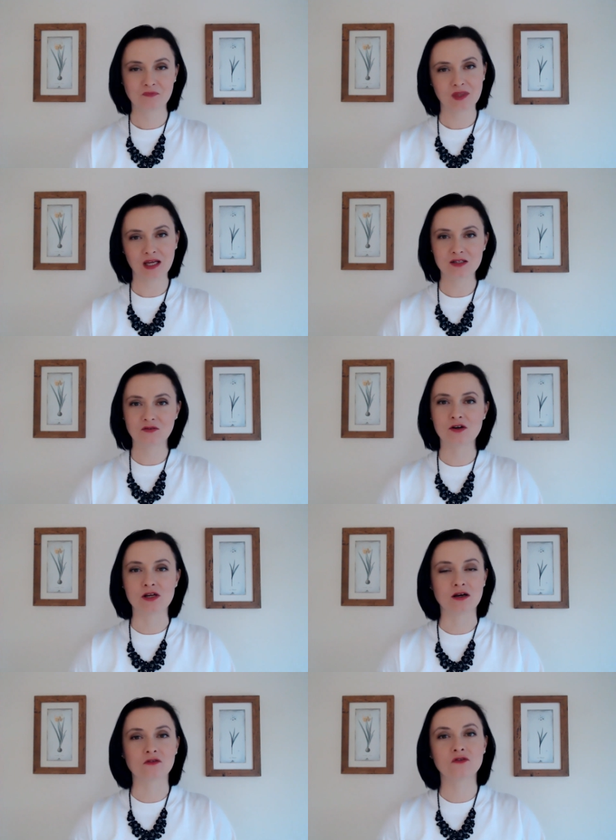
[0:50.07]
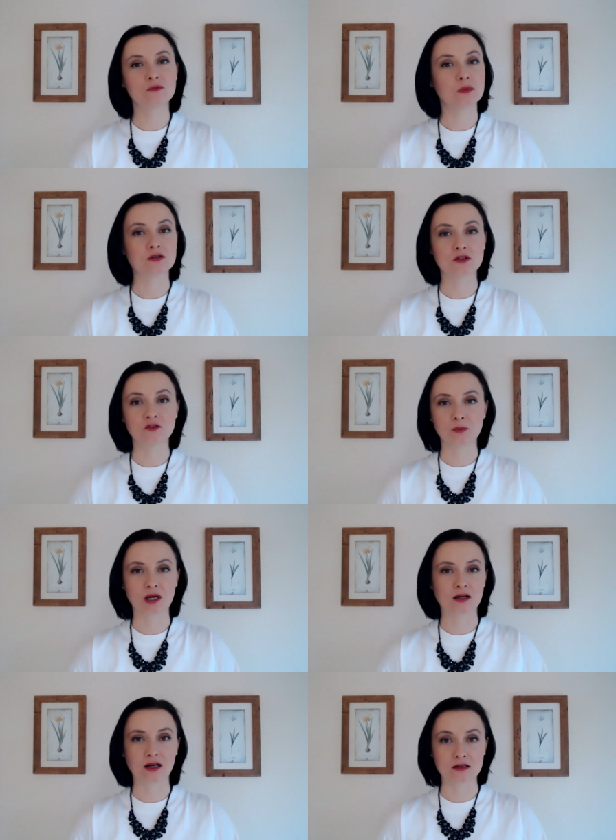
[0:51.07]
That's fair enough. Most of my
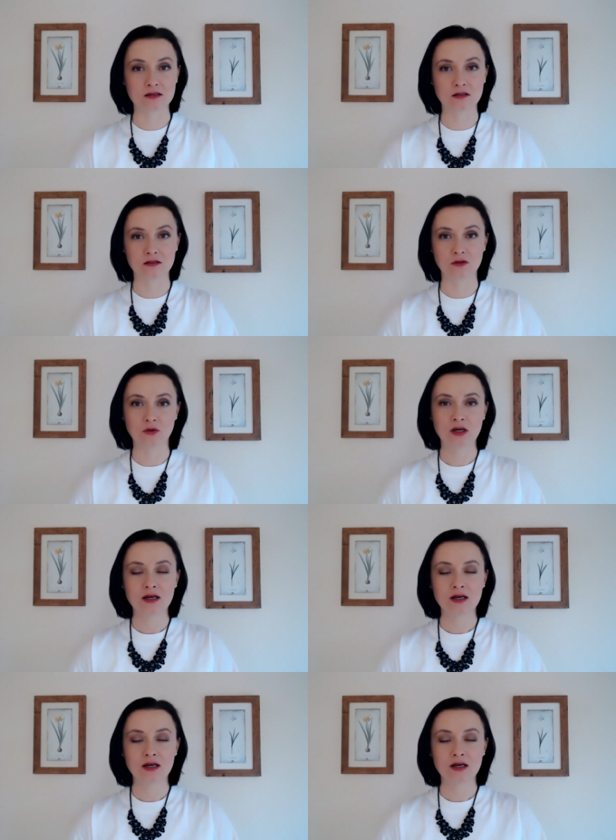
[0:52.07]
clients do.